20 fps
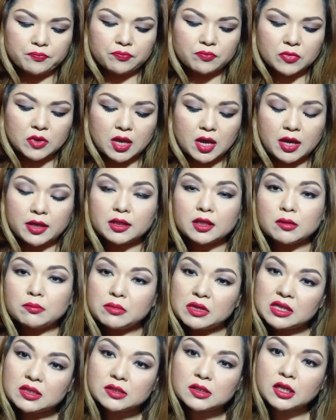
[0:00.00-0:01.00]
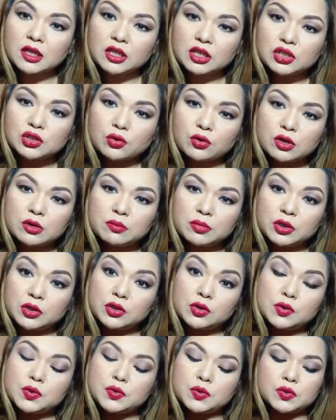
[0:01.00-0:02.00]
yeah, that means that it's already been
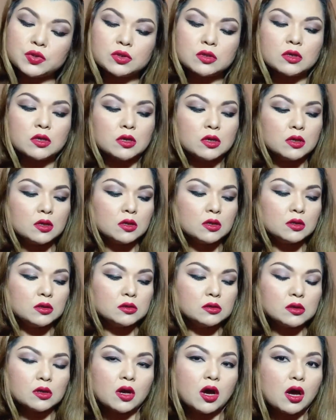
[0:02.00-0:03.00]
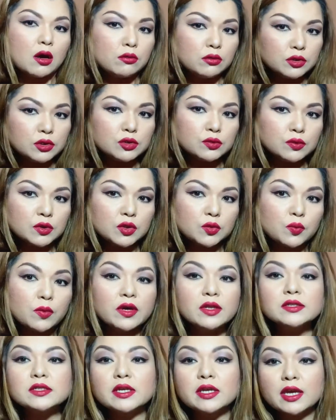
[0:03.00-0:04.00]
used. So I will do it
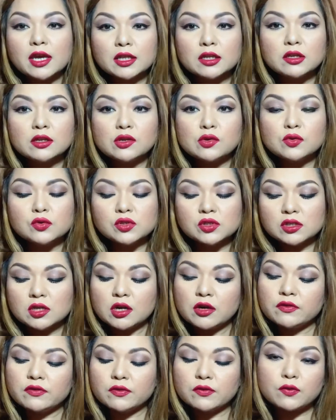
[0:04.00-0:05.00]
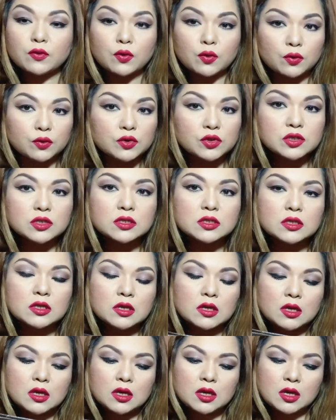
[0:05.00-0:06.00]
once I get a new stuff, of course.
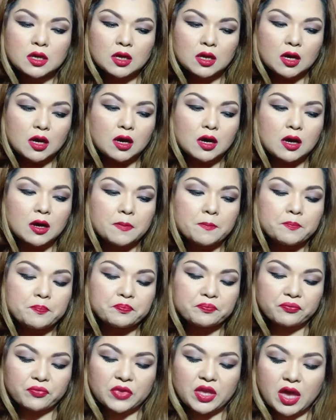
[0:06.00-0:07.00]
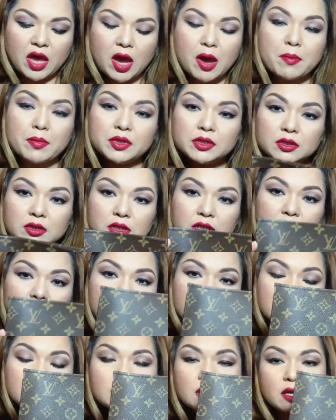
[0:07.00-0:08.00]
Yeah, but the thing
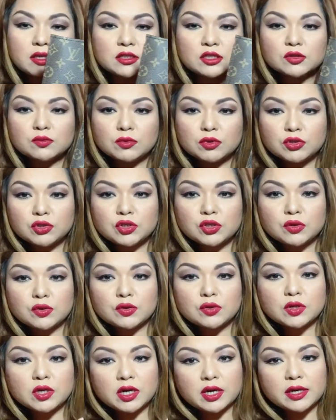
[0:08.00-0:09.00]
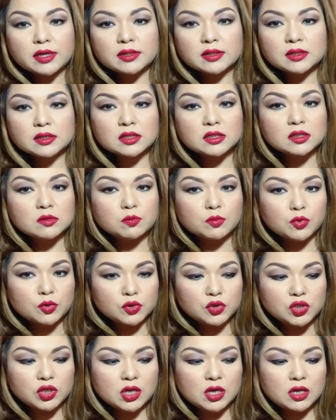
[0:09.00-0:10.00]
is, I just want to show you guys this
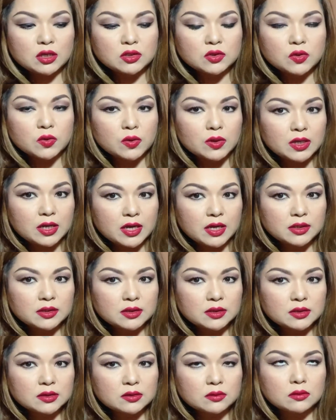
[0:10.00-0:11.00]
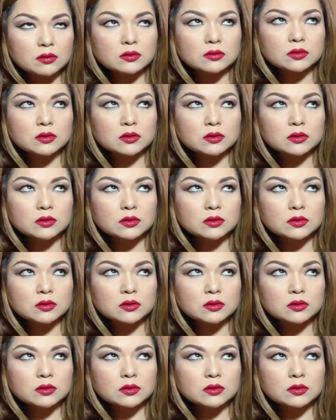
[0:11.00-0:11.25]
pochette toilet or